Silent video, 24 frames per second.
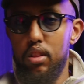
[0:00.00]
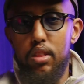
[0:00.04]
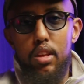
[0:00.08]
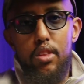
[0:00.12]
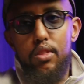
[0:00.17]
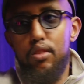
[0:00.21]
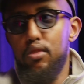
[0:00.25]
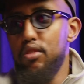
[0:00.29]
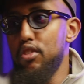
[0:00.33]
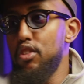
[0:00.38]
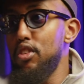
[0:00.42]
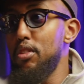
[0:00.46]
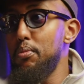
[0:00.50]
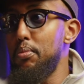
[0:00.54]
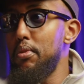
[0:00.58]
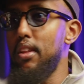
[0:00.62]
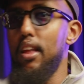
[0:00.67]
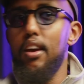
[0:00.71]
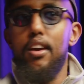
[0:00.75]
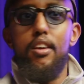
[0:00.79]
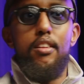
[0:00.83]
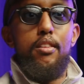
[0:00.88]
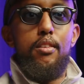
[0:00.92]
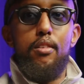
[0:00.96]
that this could have been
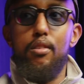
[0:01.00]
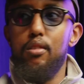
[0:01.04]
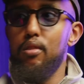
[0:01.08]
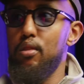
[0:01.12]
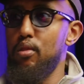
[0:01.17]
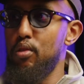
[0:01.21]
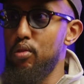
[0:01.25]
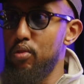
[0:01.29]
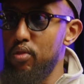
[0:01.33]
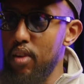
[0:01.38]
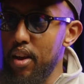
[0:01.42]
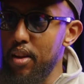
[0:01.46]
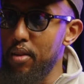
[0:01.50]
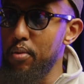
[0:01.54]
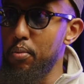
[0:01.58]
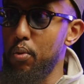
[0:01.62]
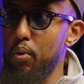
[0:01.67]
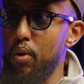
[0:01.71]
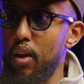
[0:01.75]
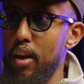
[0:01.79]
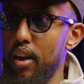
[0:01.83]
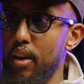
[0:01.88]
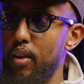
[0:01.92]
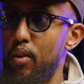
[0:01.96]
like an
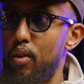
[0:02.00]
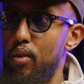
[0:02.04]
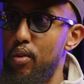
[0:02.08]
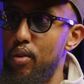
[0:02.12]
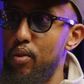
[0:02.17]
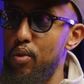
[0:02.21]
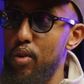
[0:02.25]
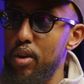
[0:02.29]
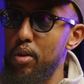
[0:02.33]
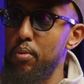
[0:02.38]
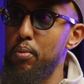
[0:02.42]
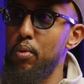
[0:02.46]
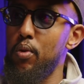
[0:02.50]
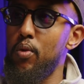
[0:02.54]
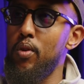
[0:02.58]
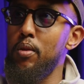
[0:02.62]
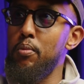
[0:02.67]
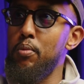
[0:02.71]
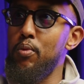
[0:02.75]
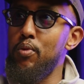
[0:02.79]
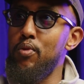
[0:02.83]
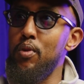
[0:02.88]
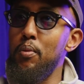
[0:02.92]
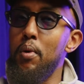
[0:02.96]
incredible
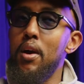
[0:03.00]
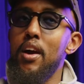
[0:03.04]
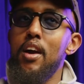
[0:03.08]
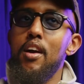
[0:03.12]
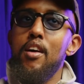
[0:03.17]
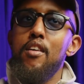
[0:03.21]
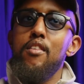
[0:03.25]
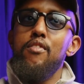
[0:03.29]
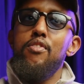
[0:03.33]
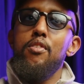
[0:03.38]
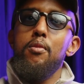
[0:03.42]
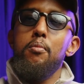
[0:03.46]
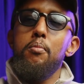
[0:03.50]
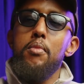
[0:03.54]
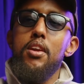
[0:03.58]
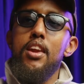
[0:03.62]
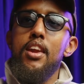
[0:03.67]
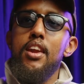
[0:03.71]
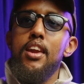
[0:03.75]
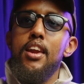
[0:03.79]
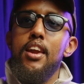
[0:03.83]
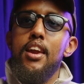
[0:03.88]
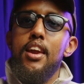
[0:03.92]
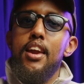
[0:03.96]
film. For
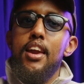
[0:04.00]
me,